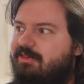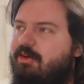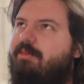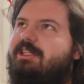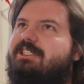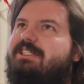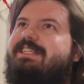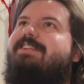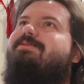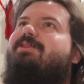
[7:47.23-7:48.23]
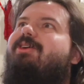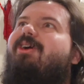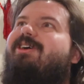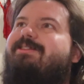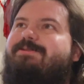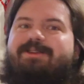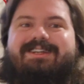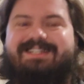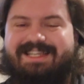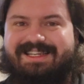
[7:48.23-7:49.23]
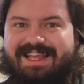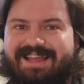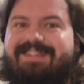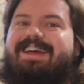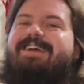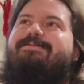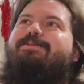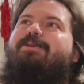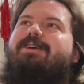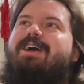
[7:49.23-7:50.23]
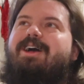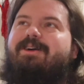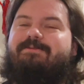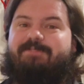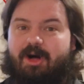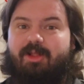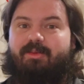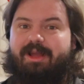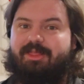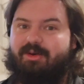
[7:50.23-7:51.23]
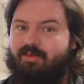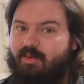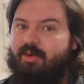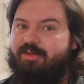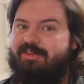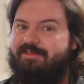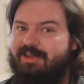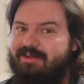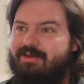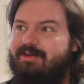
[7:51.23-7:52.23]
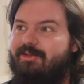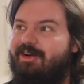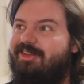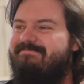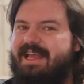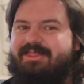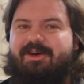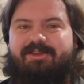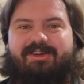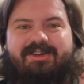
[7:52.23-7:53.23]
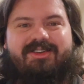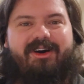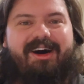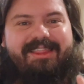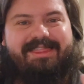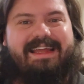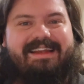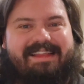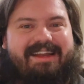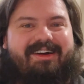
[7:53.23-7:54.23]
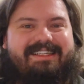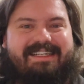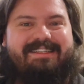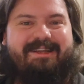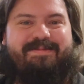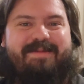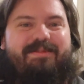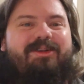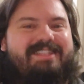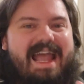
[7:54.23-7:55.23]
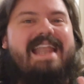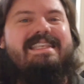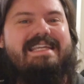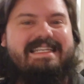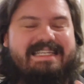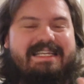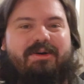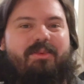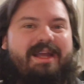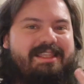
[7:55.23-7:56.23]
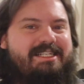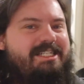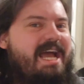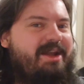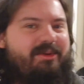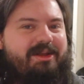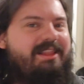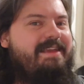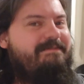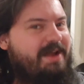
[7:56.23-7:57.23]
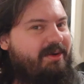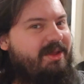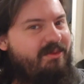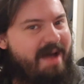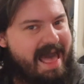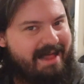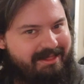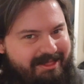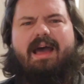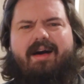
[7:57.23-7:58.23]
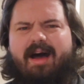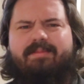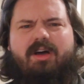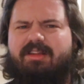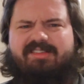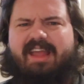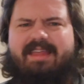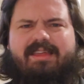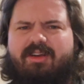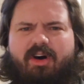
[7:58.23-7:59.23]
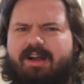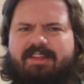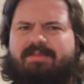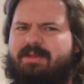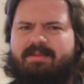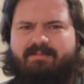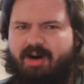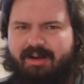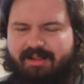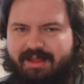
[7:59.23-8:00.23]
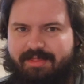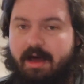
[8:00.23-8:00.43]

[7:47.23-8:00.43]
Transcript: so much disregard for detail and for following the rules of the universe, and those are not things that autistic people tend to deal with generally very well. Now, I'm not saying that autism is a monolith.